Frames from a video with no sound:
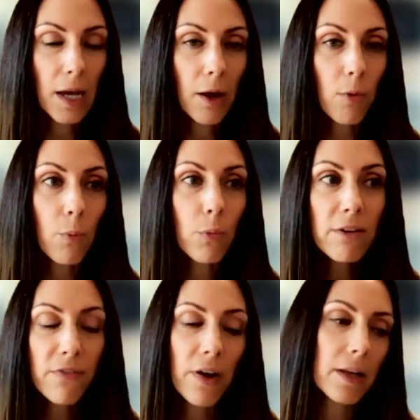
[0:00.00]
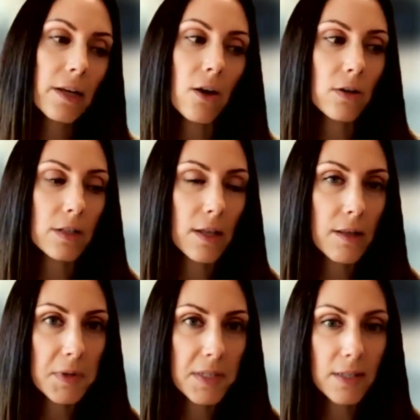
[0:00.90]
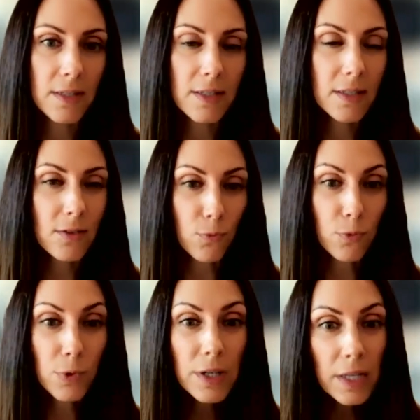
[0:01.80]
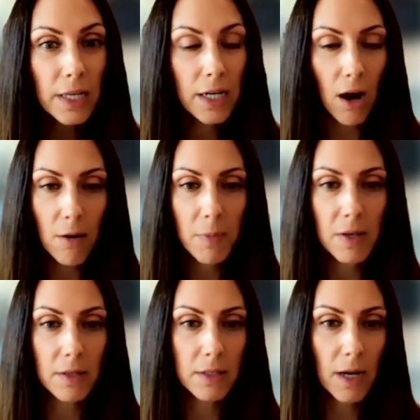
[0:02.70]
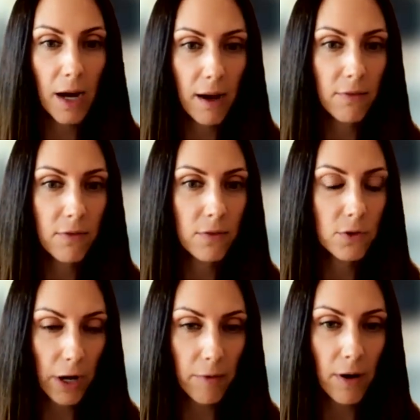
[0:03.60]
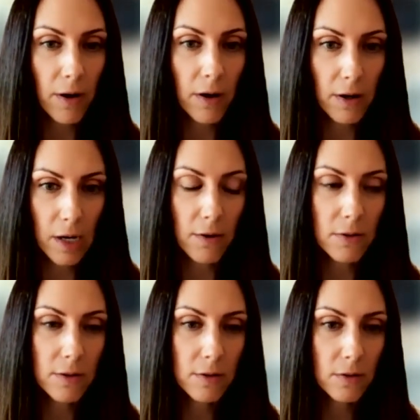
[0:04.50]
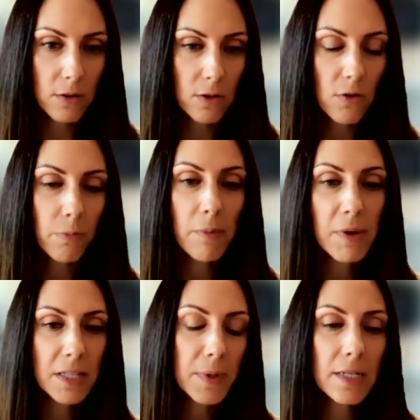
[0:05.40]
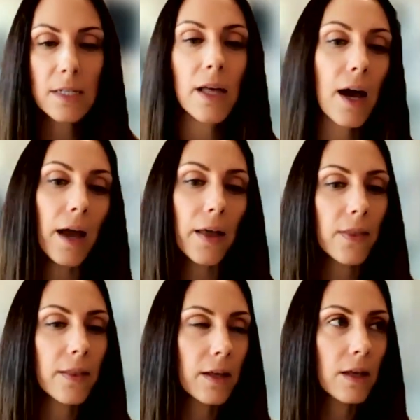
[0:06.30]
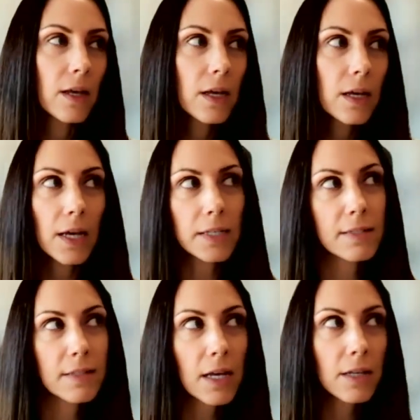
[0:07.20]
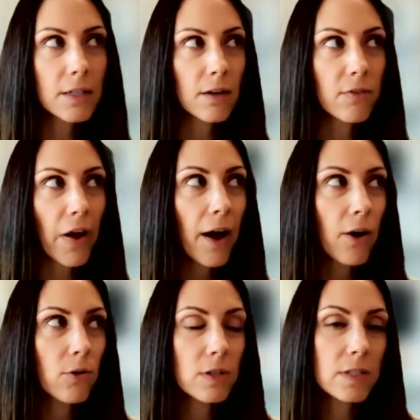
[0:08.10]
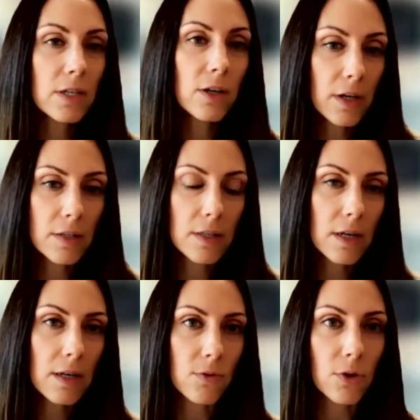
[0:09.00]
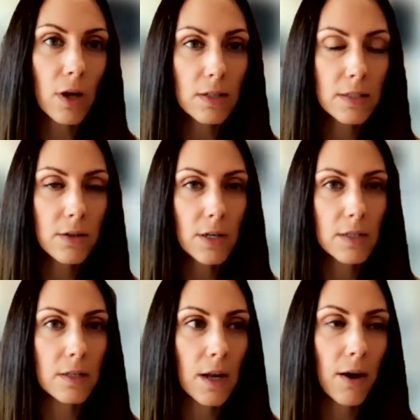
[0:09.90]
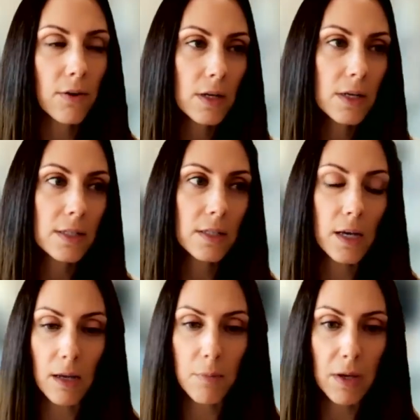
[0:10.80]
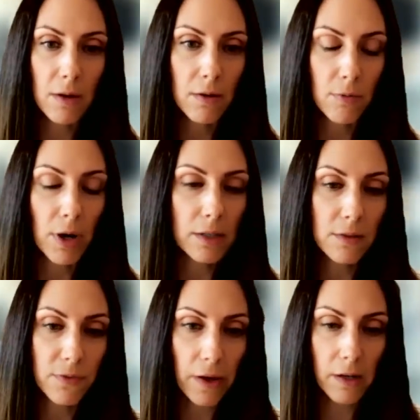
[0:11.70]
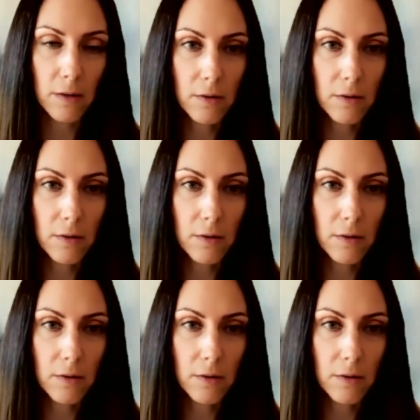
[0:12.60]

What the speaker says: What we find in our side of the business is it's really common to have dry rot on a house. So maybe speak to that and the extent of how serious it is or not serious and how easily it can be rectified.